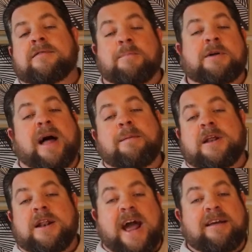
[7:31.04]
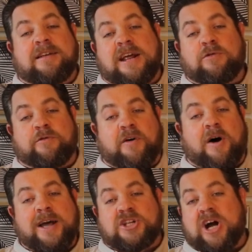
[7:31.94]
Some claim that an accidental
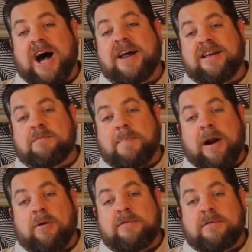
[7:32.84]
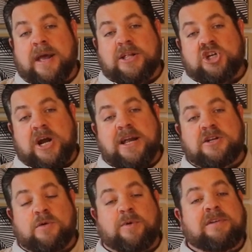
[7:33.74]
fire charred his barrels and
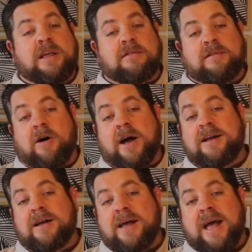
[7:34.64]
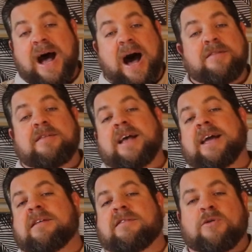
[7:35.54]
changed the whiskey inside. Others
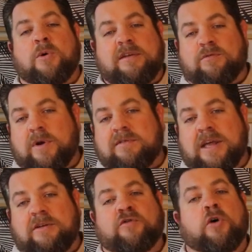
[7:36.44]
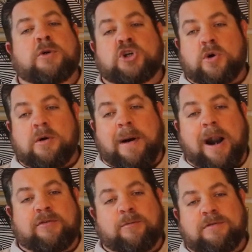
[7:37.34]
say he stored his whiskey in former sugar
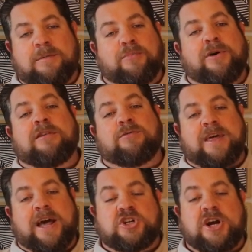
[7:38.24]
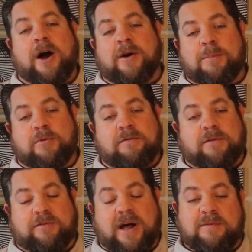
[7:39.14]
barrels and was impressed with how charring
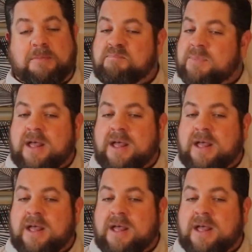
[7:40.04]
improved the flavour.